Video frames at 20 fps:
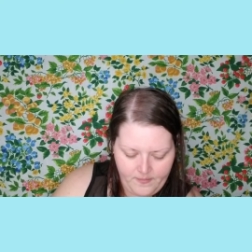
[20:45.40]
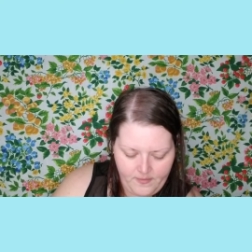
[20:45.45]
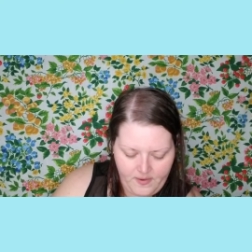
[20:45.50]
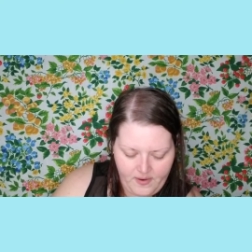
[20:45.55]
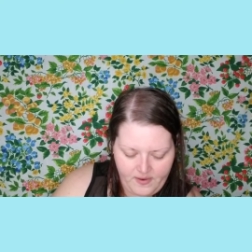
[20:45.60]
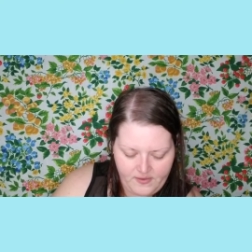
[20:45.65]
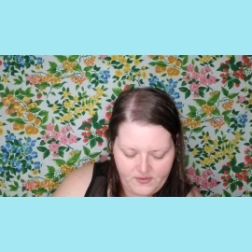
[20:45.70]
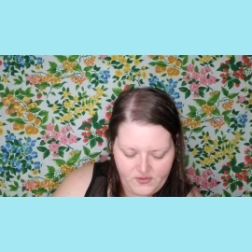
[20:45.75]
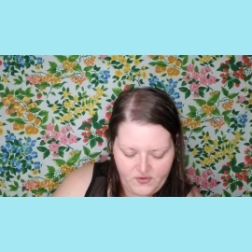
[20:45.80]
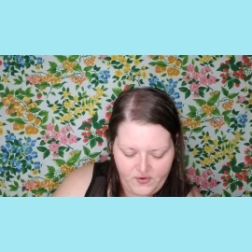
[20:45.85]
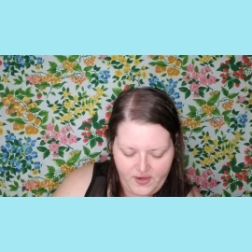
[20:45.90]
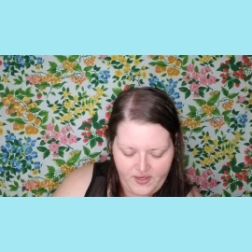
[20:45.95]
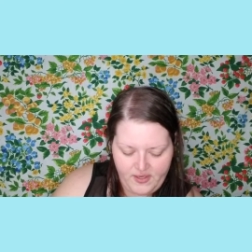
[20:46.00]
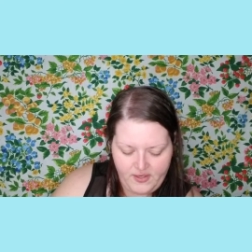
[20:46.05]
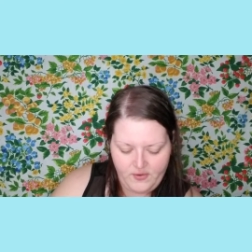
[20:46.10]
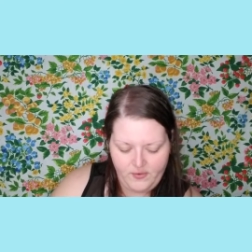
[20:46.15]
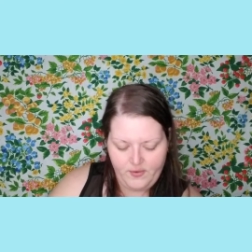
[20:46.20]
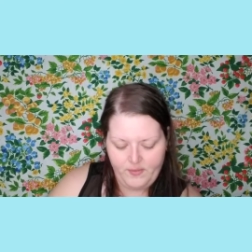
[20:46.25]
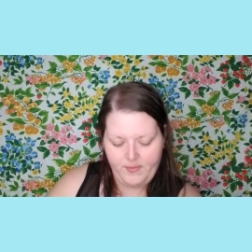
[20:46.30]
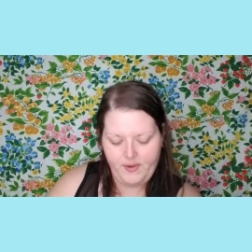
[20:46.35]
I'll try to
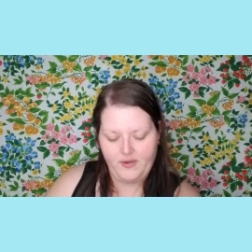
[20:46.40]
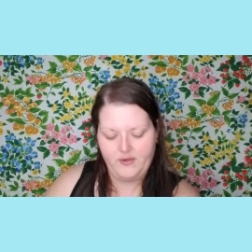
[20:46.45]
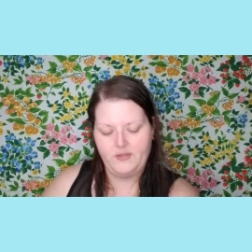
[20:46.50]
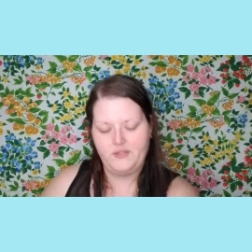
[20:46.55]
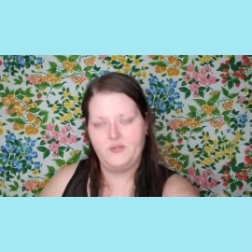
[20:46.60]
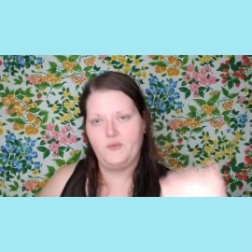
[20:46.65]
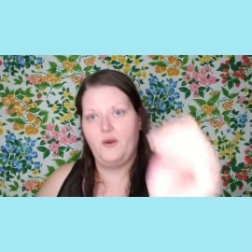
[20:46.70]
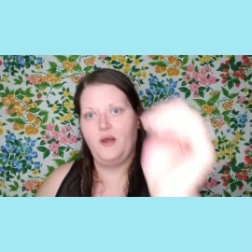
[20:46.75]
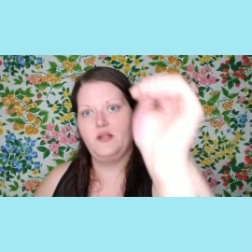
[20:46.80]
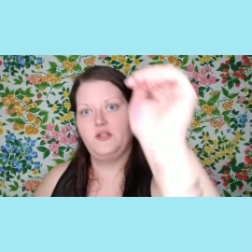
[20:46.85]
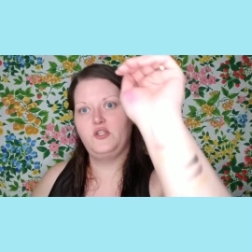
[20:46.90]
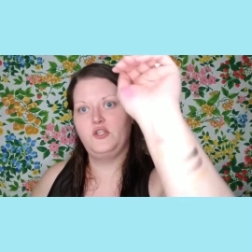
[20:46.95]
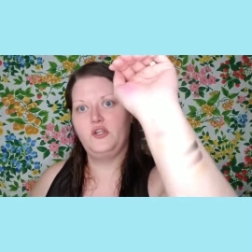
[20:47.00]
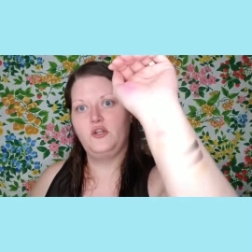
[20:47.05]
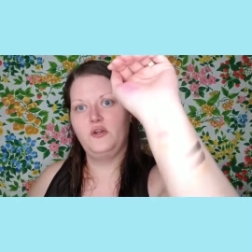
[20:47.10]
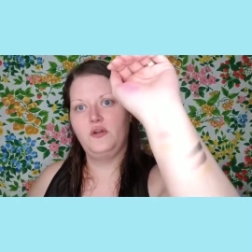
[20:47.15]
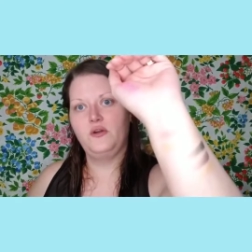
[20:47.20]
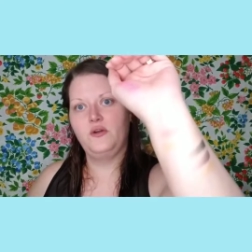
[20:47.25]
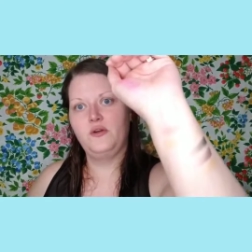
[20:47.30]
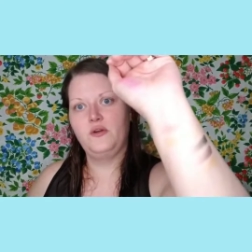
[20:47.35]
do a better swatch.
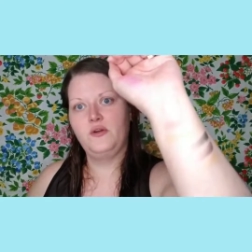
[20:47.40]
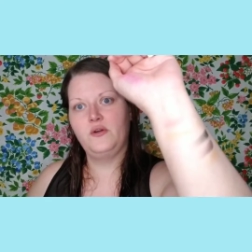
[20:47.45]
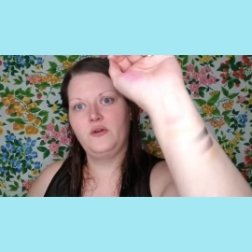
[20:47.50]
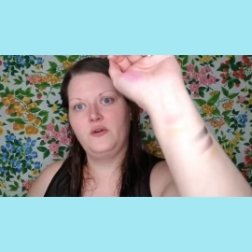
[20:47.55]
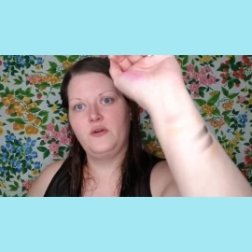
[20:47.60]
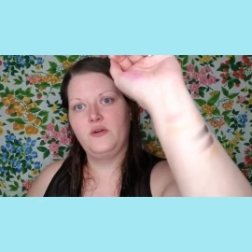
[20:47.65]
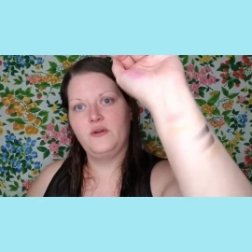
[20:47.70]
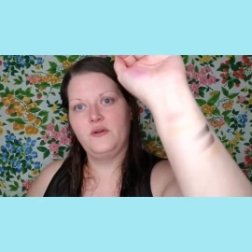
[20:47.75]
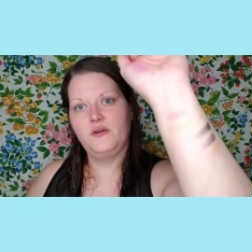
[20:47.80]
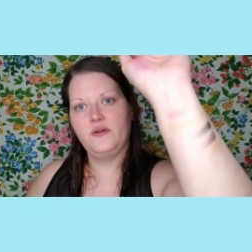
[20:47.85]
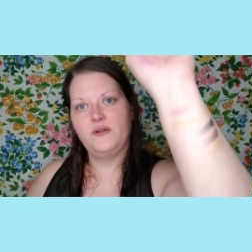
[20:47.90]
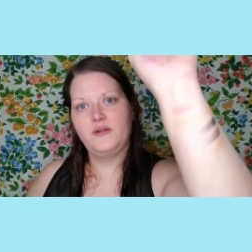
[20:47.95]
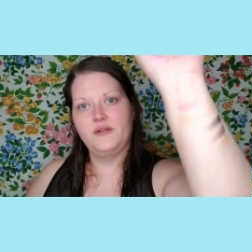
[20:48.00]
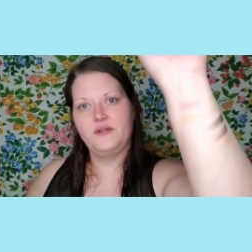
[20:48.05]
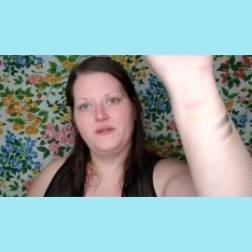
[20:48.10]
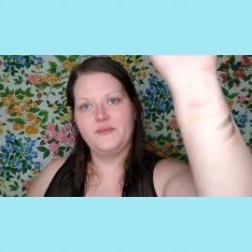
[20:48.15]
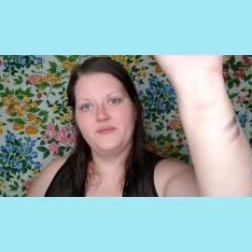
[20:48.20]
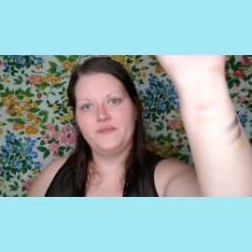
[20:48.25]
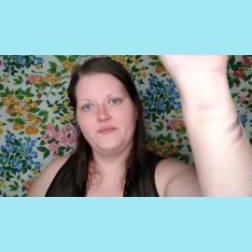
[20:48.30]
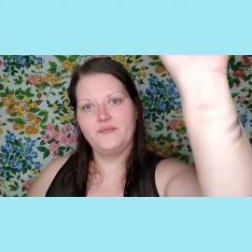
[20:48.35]

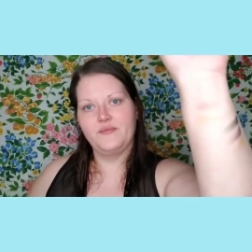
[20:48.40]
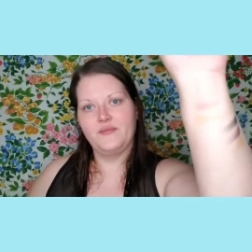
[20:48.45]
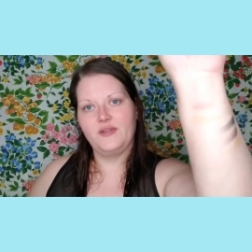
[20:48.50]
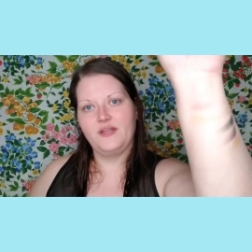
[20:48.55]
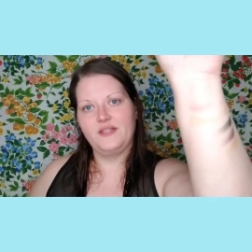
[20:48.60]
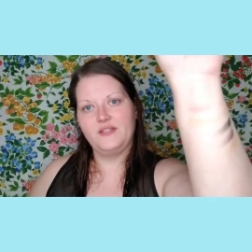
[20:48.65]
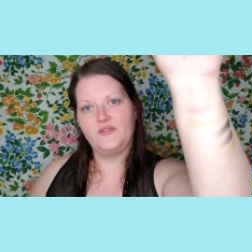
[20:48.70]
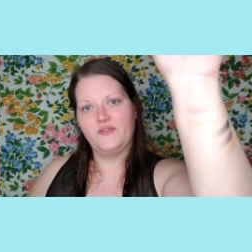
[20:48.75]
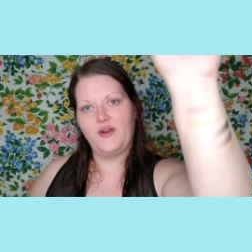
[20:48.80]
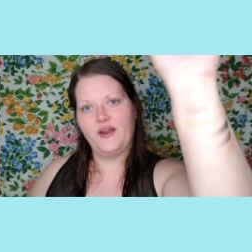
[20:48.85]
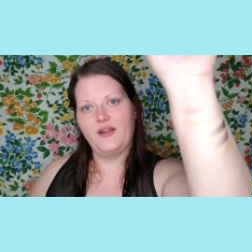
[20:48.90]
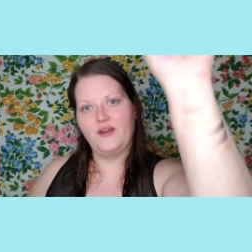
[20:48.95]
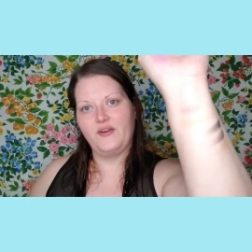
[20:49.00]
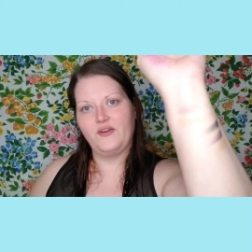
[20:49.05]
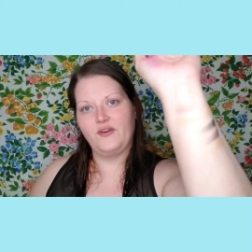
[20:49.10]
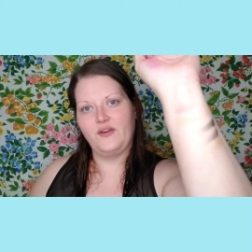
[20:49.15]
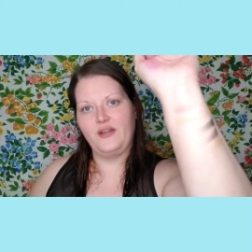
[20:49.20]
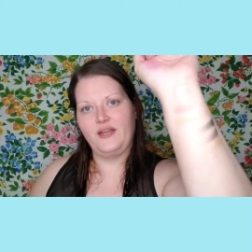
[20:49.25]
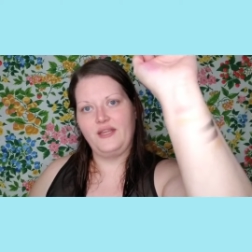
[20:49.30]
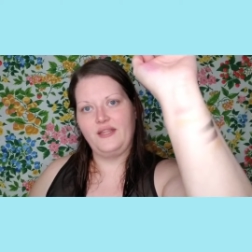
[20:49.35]
It's right
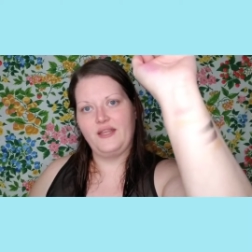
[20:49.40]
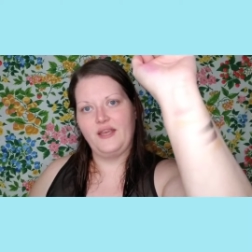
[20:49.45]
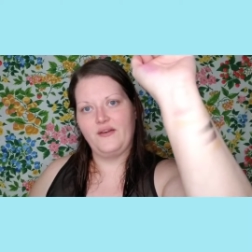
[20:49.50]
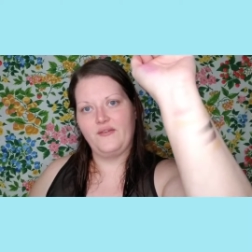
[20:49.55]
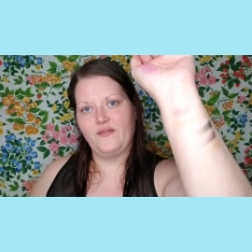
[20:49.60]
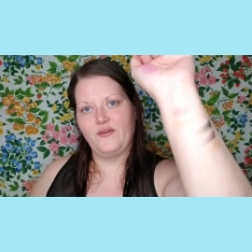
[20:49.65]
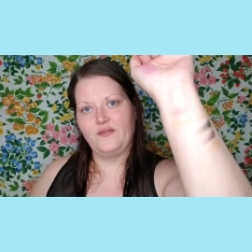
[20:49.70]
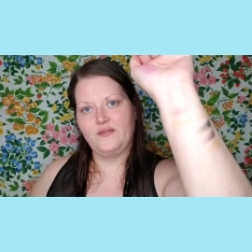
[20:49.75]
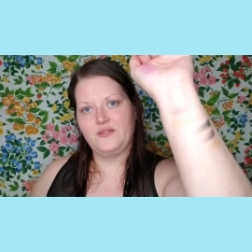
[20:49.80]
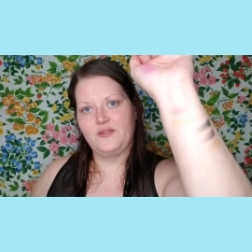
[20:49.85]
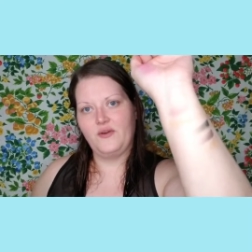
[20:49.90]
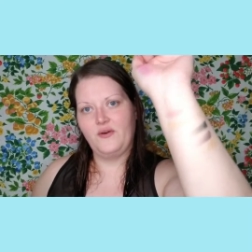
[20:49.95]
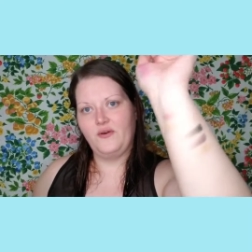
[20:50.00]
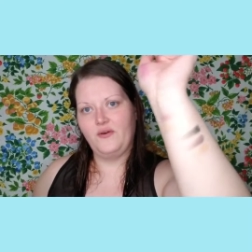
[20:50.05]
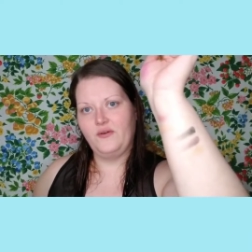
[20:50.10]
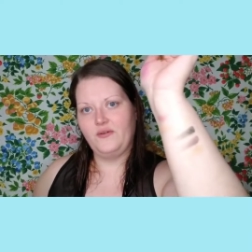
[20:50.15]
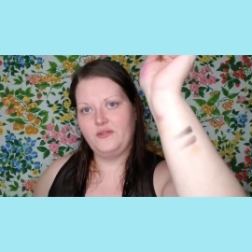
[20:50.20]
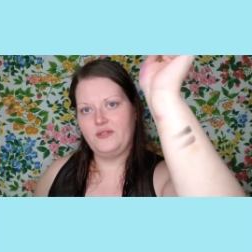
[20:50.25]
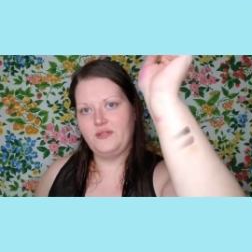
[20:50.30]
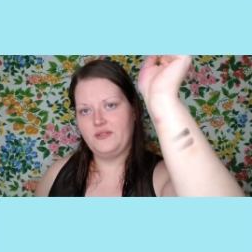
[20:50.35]
underneath that rose
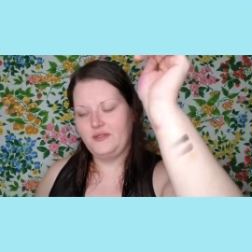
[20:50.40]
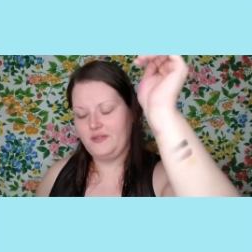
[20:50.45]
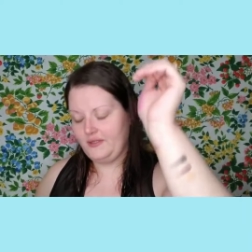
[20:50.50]
gold.